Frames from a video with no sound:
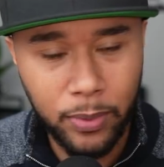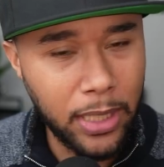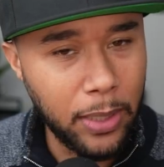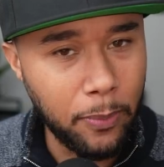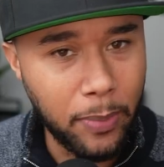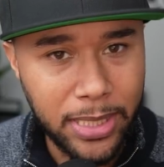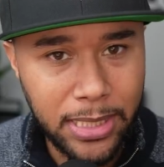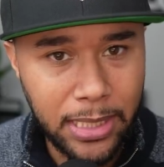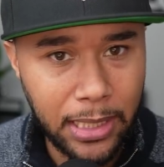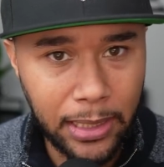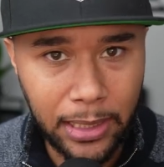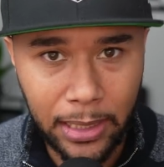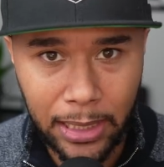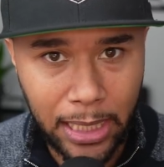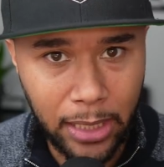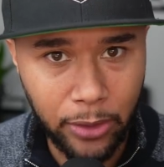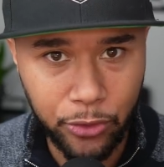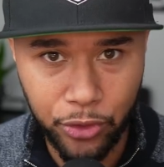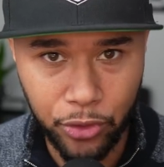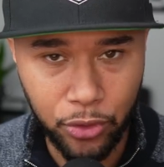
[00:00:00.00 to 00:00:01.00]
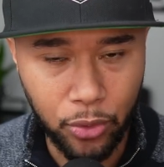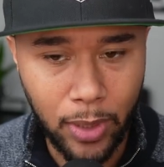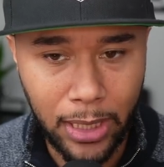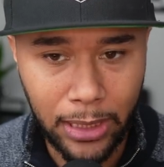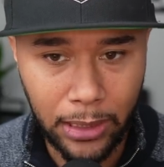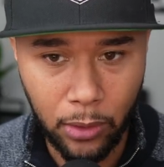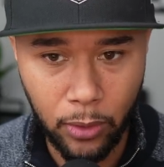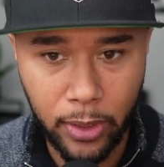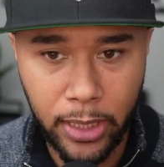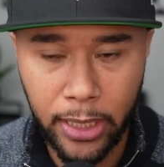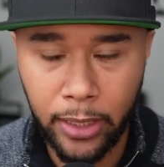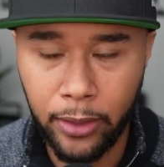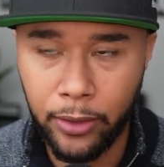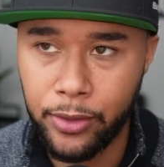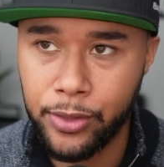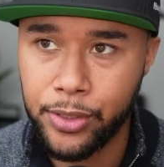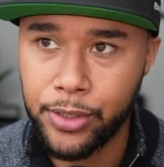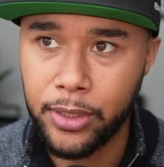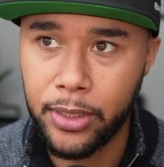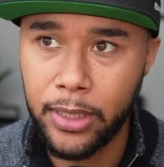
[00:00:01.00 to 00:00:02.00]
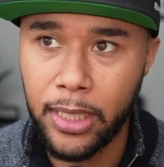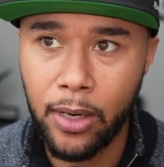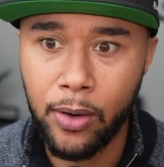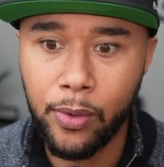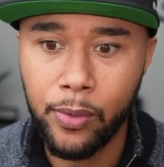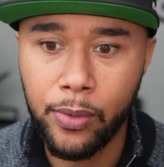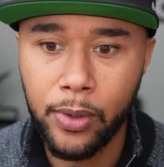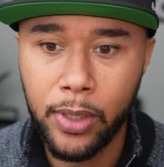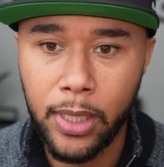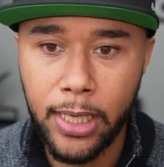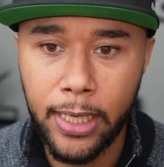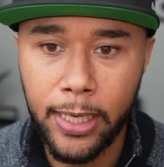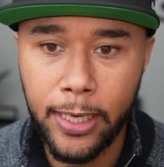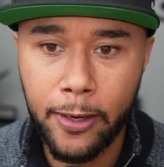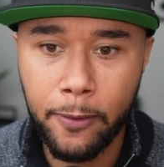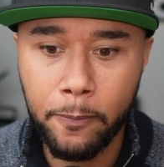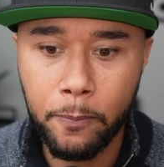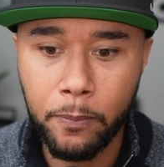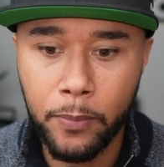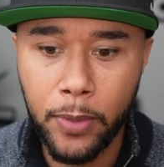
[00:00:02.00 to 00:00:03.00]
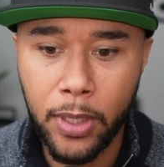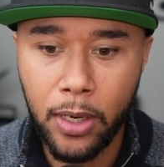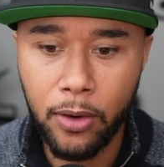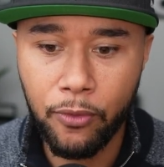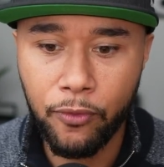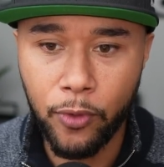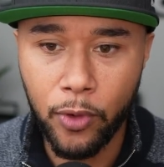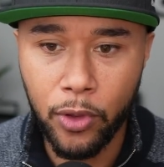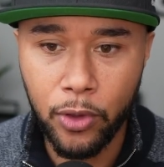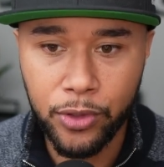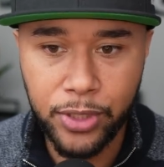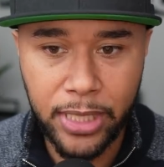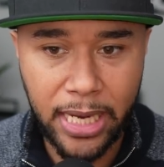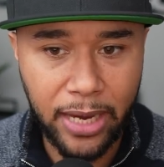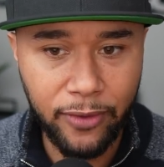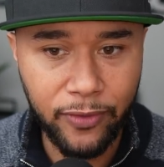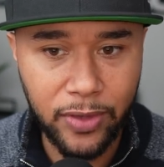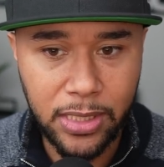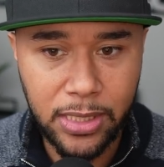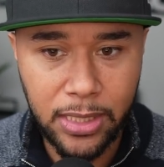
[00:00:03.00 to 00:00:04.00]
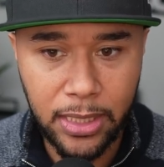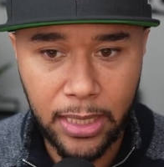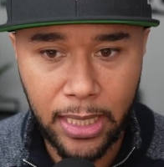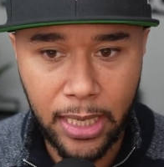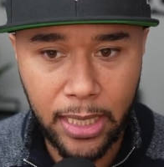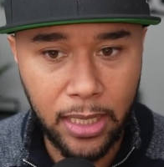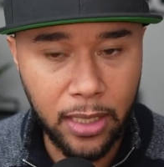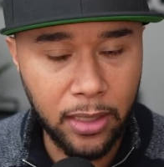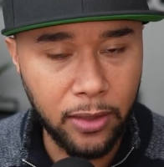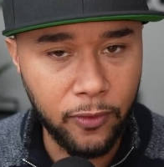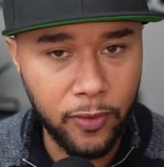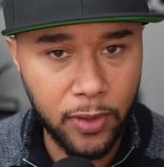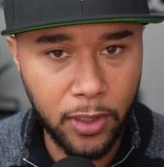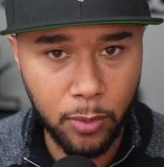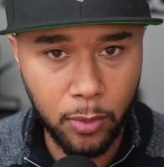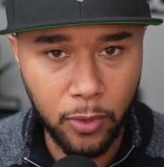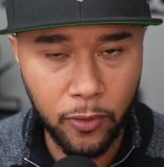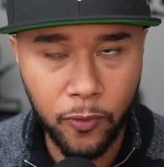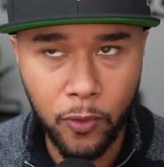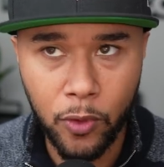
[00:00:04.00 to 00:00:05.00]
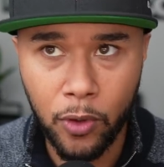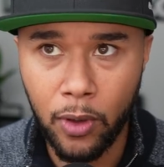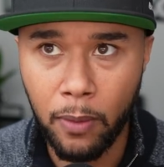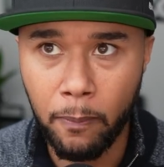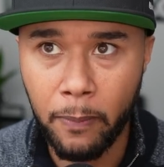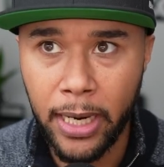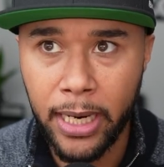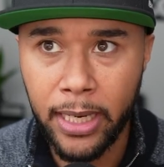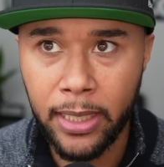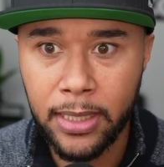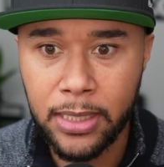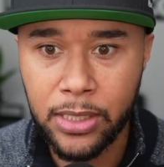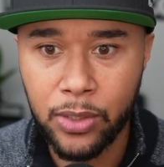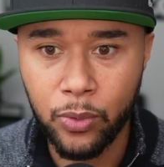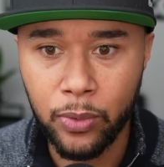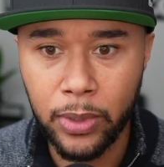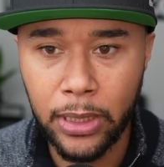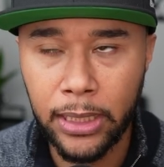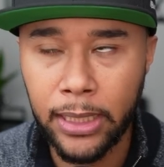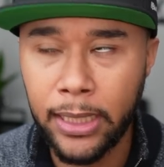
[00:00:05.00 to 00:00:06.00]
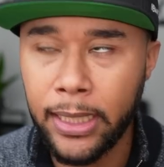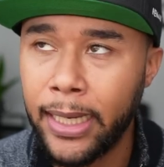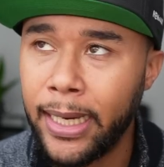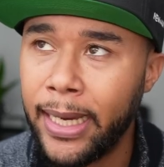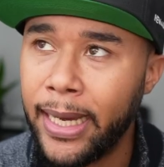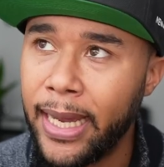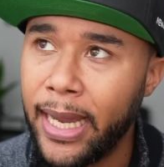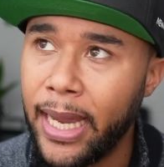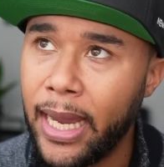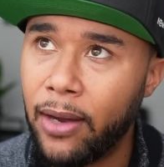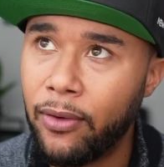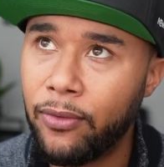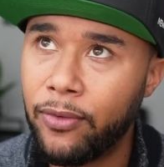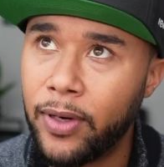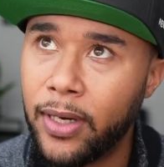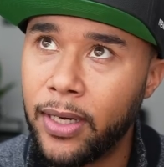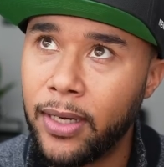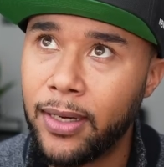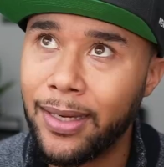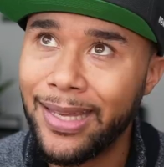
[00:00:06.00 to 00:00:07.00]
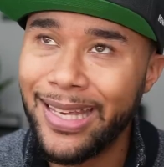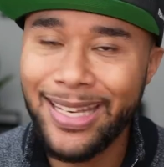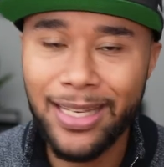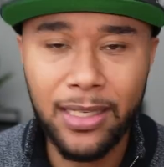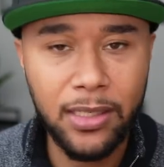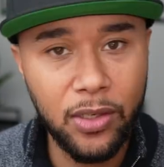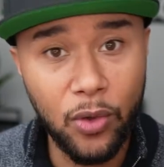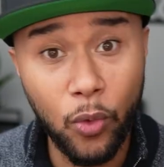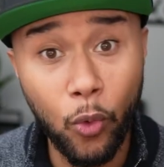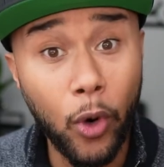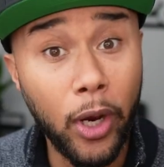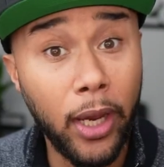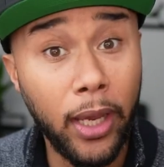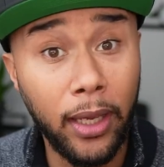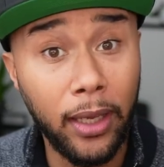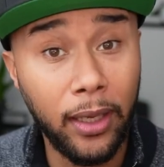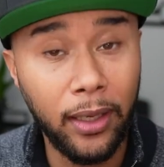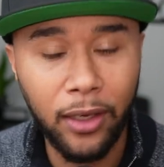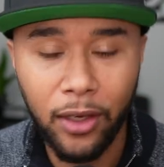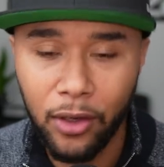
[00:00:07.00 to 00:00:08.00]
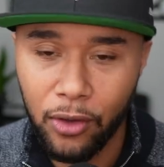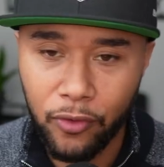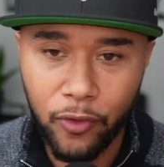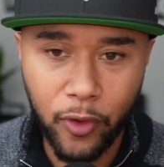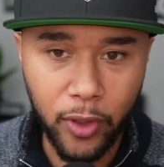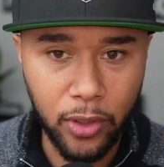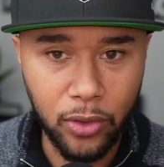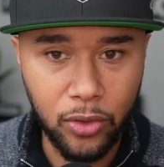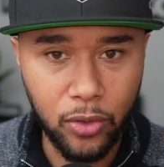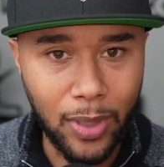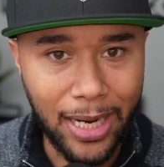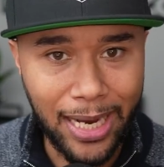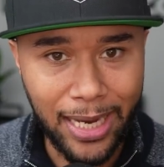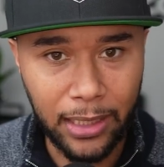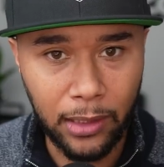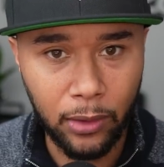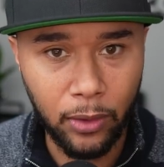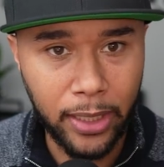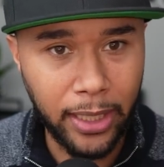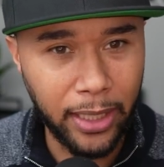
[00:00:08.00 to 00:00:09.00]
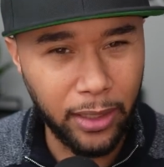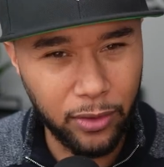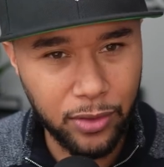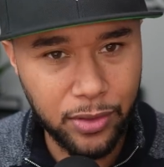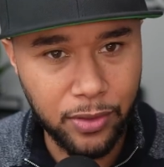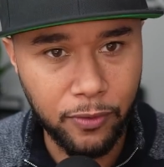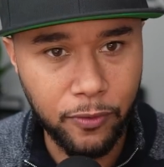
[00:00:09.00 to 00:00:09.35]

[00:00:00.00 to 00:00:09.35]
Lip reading: It basically allows you to add locators. Now, for those that haven't seen any other video before, Maya doesn't really have an easy way for you to add locators,